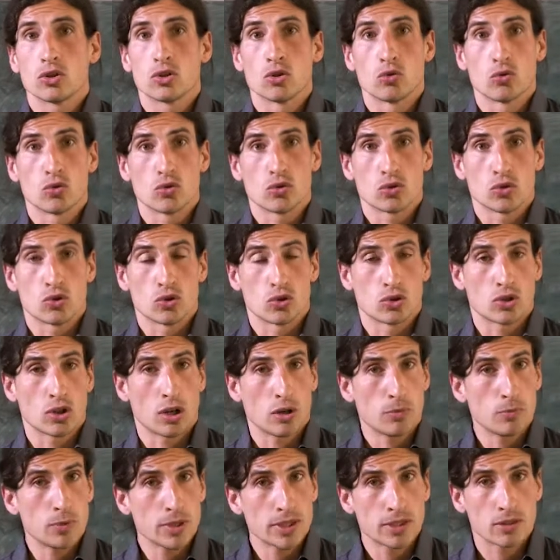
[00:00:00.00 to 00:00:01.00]
the, the
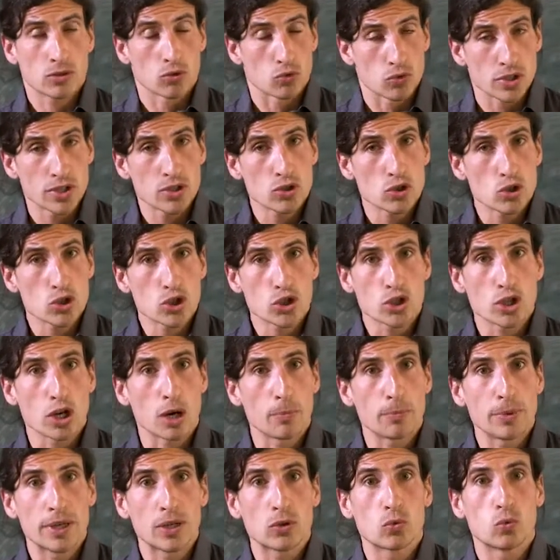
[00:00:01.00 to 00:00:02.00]
topic, the research
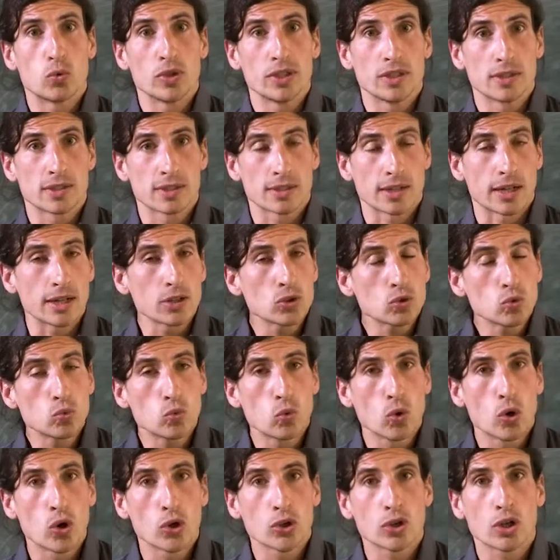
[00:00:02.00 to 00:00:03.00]
topic we decide to
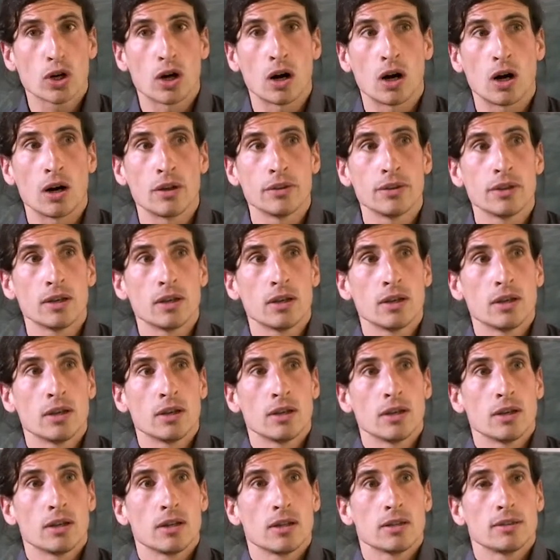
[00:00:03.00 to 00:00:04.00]
work on,
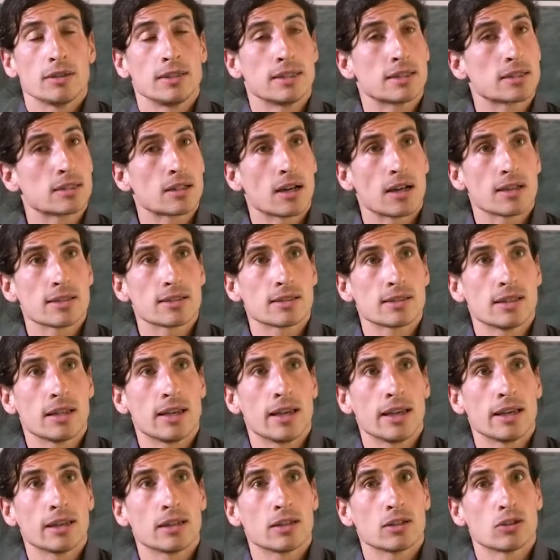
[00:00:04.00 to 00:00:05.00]

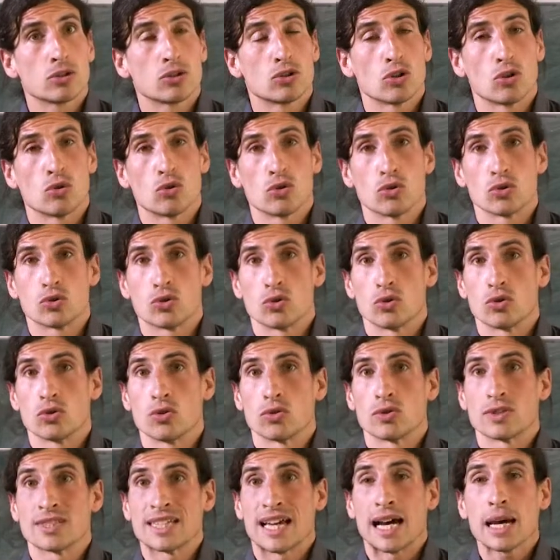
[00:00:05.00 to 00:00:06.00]
discussing the,
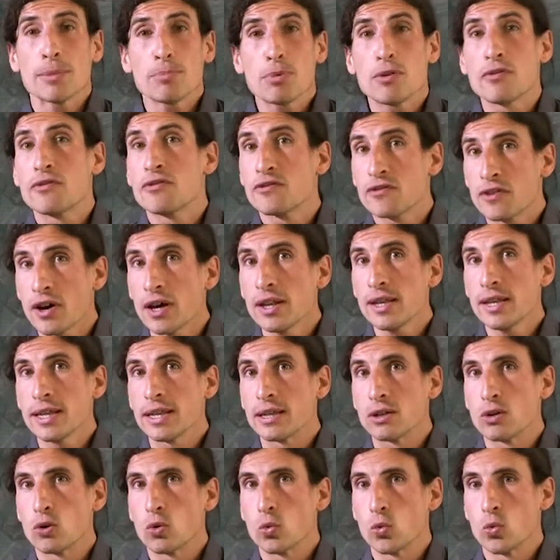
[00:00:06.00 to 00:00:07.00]
the type of
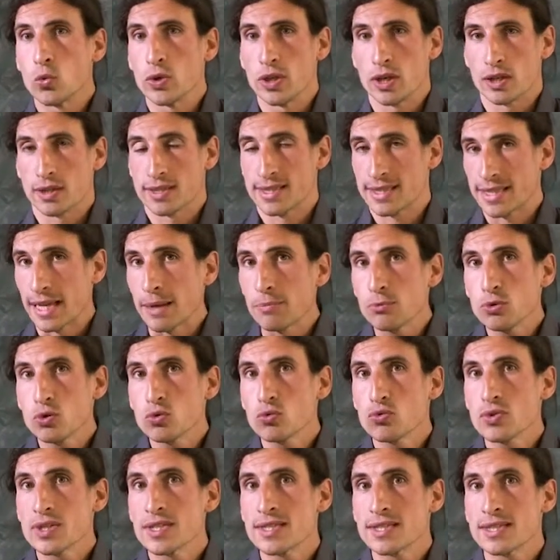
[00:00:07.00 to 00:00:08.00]
funding we accept
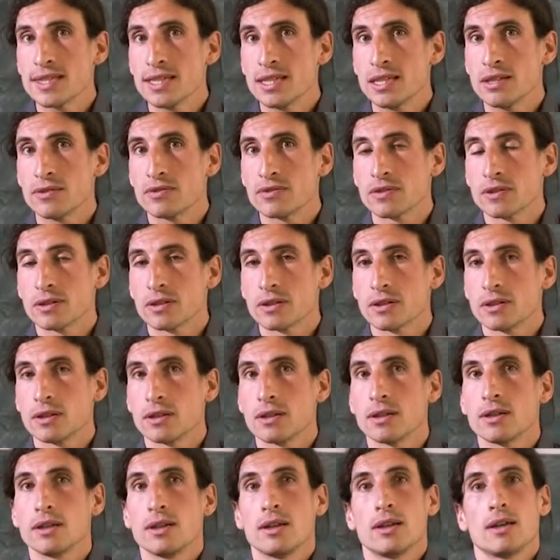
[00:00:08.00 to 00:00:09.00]
to receive
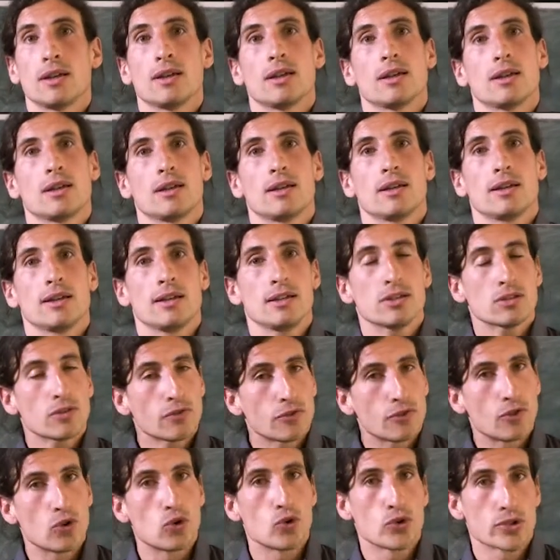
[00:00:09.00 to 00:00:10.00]
is a
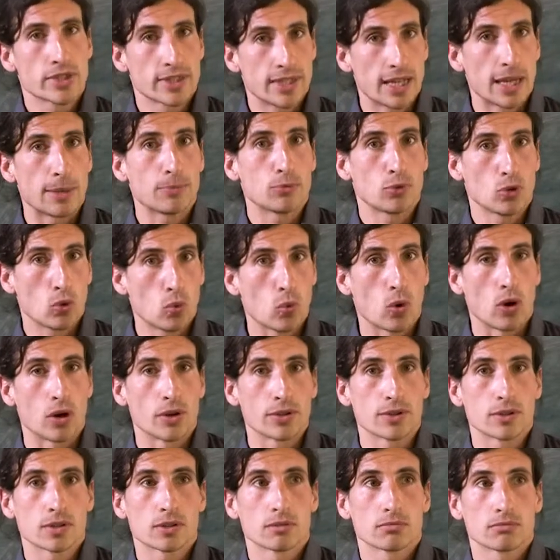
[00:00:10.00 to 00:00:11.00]
first step
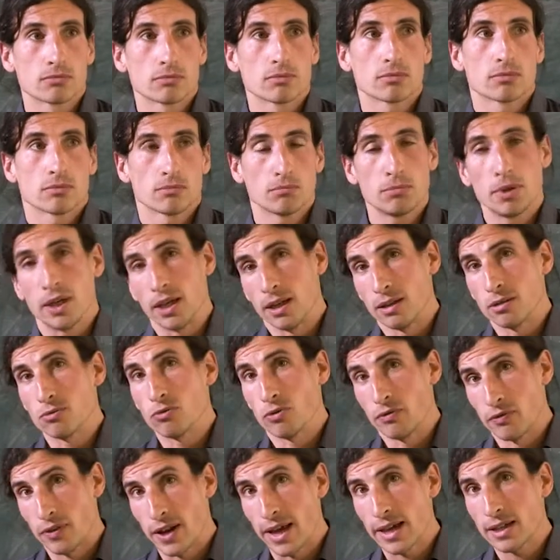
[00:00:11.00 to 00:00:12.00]
towards being
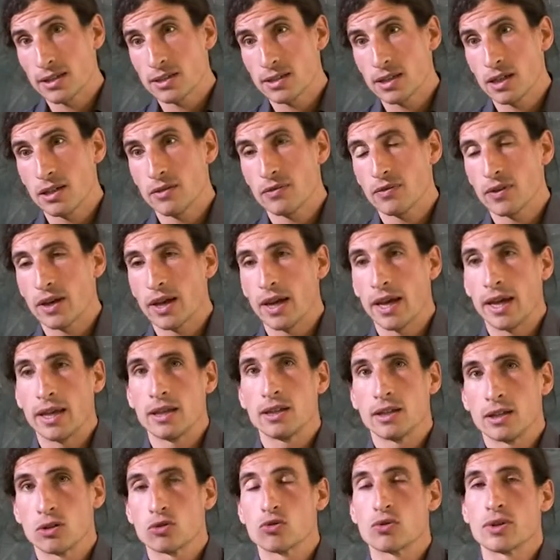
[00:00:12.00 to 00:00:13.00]
reflexive
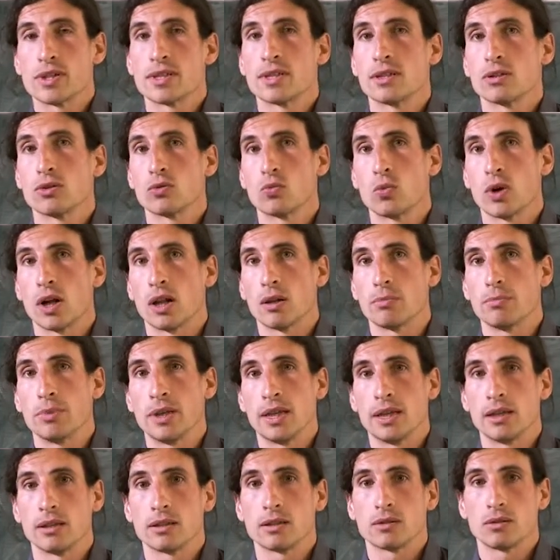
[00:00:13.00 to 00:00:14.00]
and increasing the
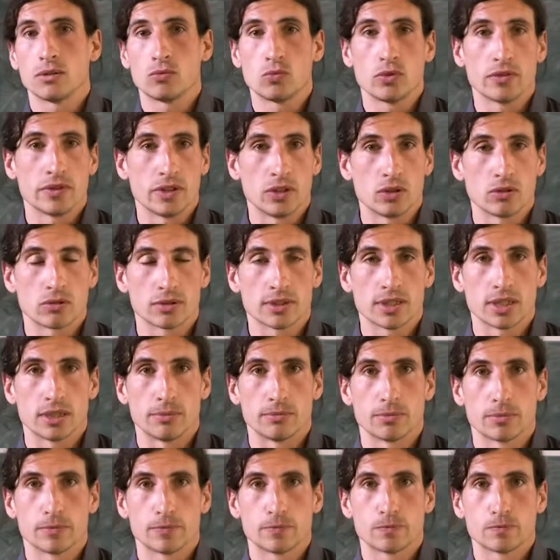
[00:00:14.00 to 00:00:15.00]
well-being within your
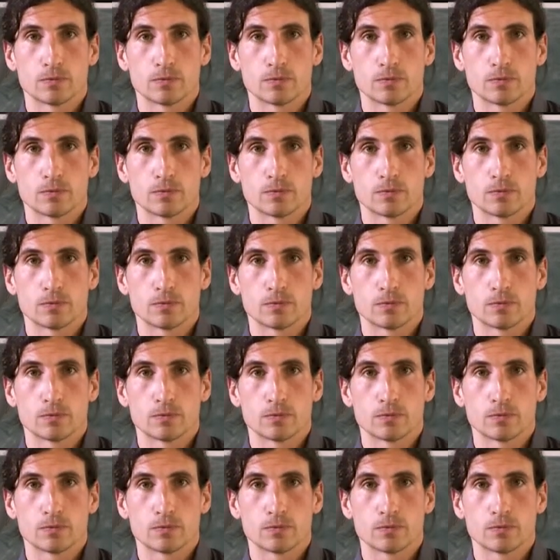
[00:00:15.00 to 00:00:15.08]
team.